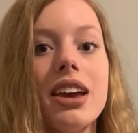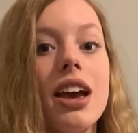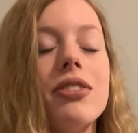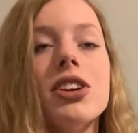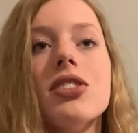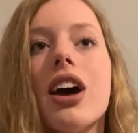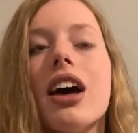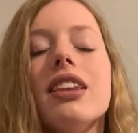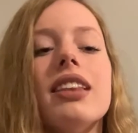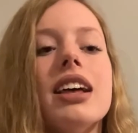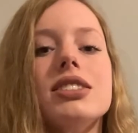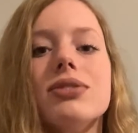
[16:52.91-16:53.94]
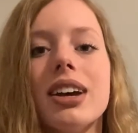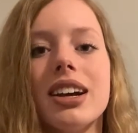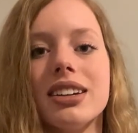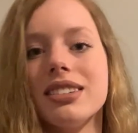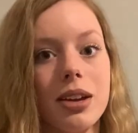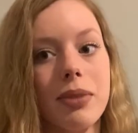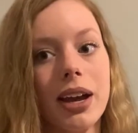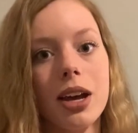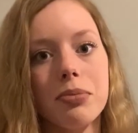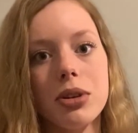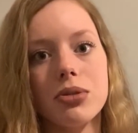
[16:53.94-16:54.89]
If you're not, that's fine. It might
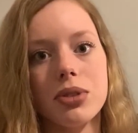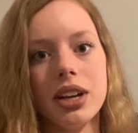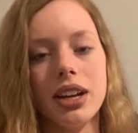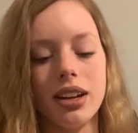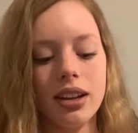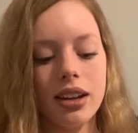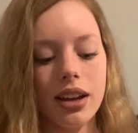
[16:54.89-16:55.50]
help you read.